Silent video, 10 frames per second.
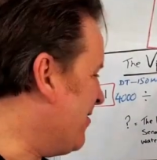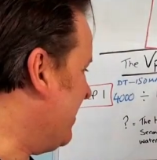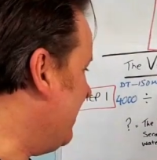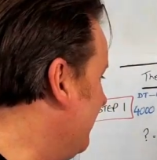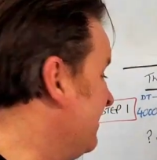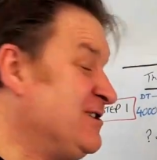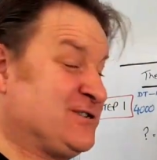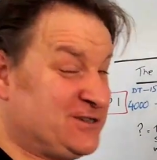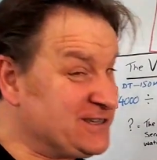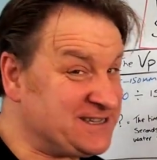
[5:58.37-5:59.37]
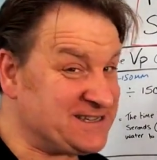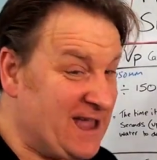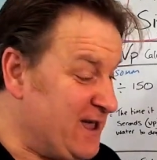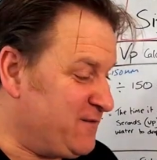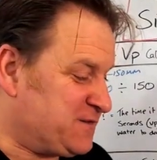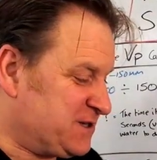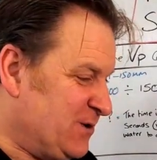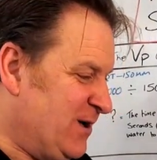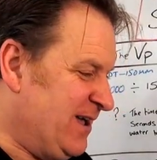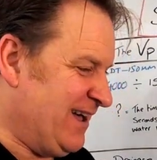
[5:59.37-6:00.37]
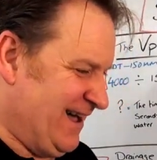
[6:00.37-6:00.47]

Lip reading: out here. So this is live, so